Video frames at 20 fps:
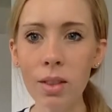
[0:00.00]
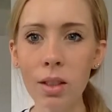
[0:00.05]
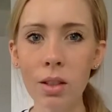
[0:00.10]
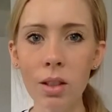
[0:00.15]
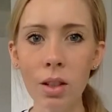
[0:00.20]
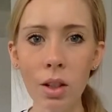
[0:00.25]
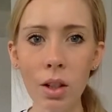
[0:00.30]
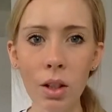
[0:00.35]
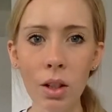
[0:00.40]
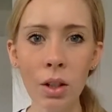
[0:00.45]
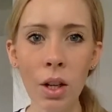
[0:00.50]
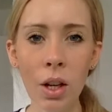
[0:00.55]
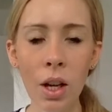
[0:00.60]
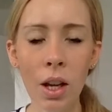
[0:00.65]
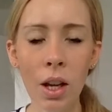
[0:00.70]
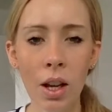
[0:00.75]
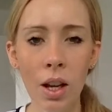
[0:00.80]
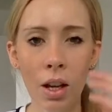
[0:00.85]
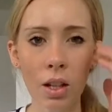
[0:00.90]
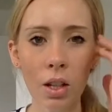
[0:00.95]
So
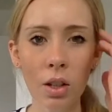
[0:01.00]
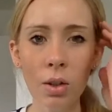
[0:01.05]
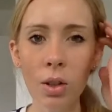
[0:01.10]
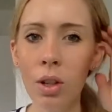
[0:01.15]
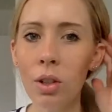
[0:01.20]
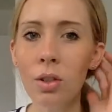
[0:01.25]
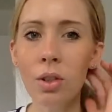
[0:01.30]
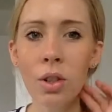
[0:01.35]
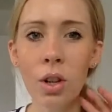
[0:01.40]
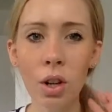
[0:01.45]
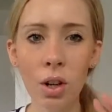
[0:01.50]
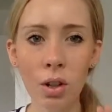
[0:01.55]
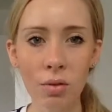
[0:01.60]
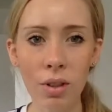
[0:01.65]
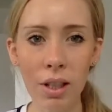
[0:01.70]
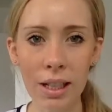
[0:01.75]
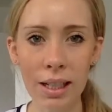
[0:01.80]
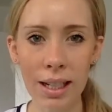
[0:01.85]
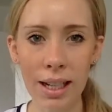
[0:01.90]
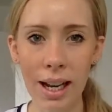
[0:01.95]
you don't know
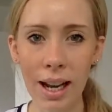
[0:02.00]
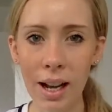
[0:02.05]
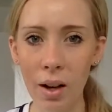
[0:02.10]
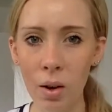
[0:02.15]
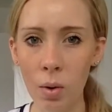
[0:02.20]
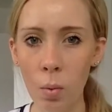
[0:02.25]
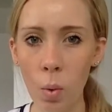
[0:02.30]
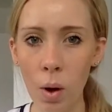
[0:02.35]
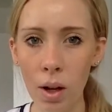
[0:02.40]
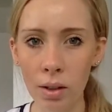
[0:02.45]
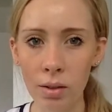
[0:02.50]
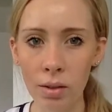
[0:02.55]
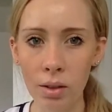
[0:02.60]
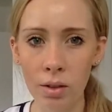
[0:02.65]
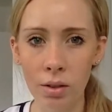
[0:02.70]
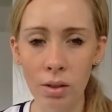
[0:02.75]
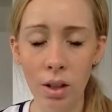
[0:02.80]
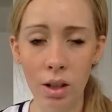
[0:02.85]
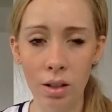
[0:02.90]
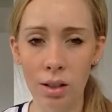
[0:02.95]
really how well
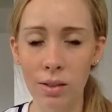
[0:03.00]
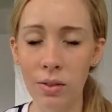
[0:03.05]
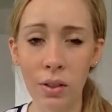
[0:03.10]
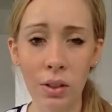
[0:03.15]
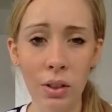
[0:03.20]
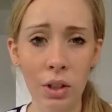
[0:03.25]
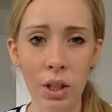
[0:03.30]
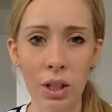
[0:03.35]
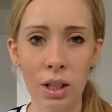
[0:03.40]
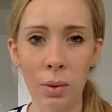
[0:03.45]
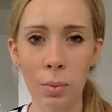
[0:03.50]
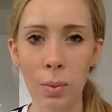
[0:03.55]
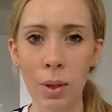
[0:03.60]
your gut's functioning.